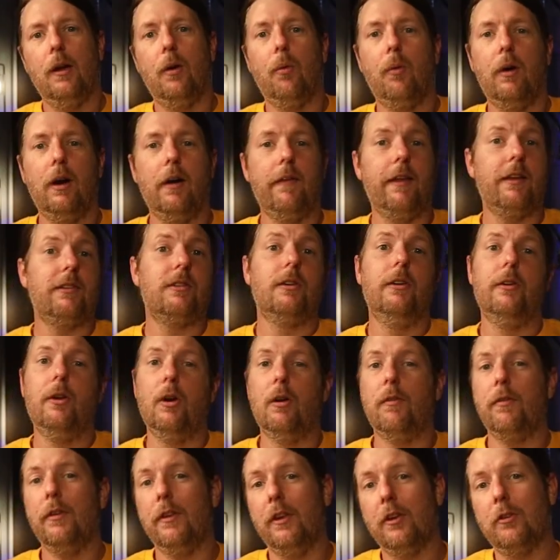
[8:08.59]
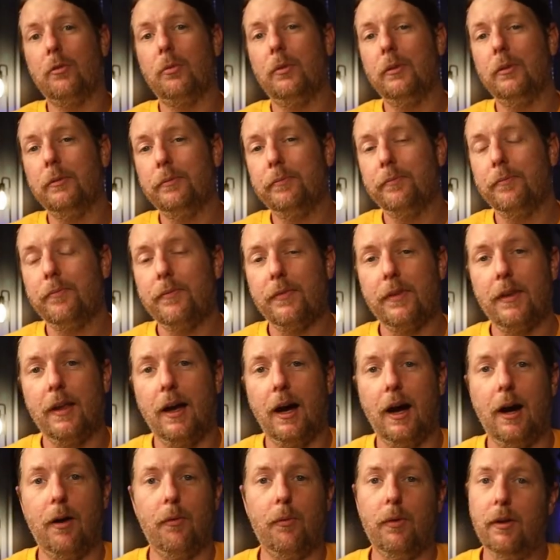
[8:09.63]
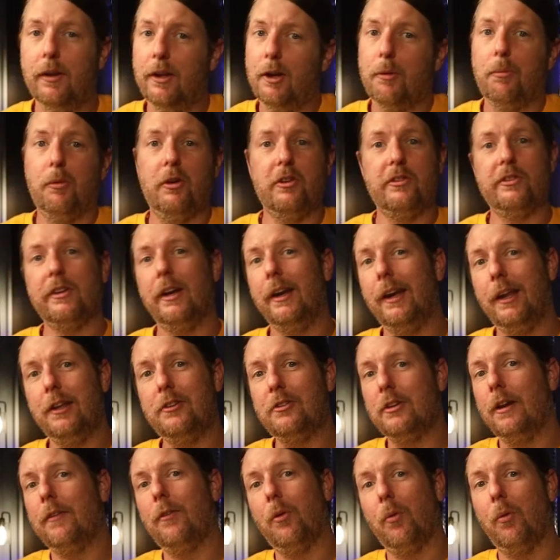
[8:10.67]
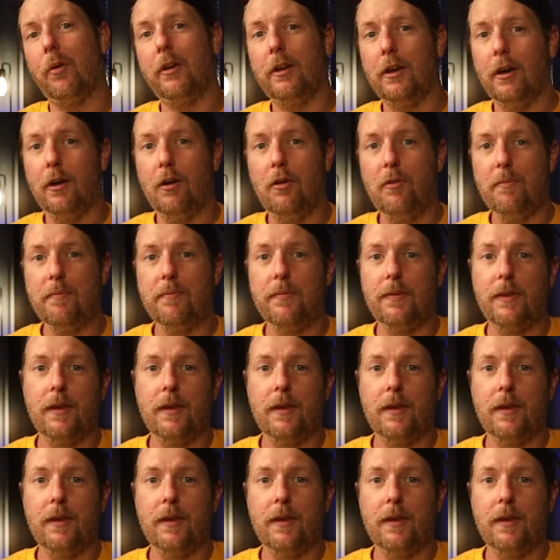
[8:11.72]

Well, that's going to do it for this one. I really appreciate each and every one of y'all.